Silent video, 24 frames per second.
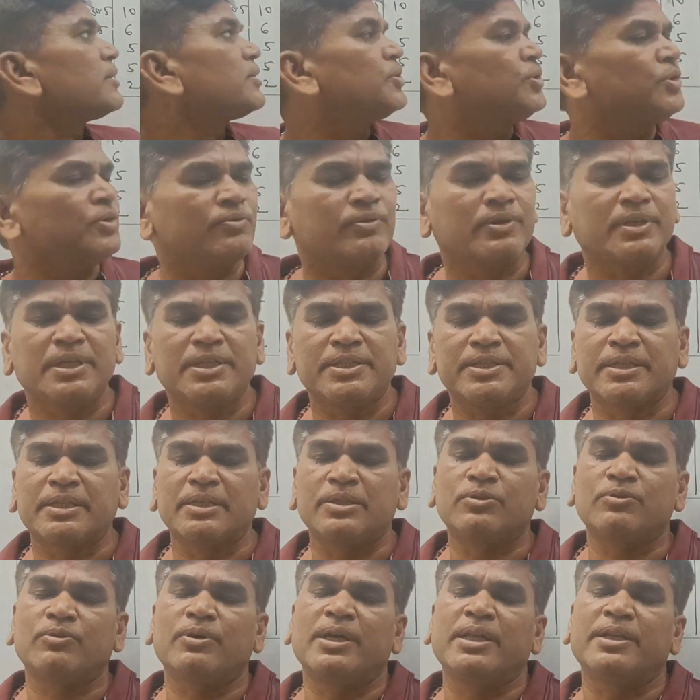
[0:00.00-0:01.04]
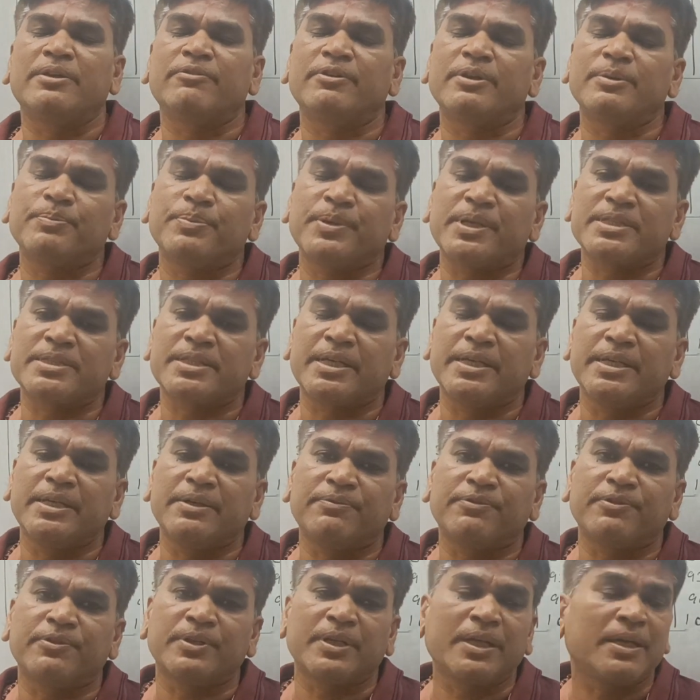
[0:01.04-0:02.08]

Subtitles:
Q1 is equal to L1 plus I upon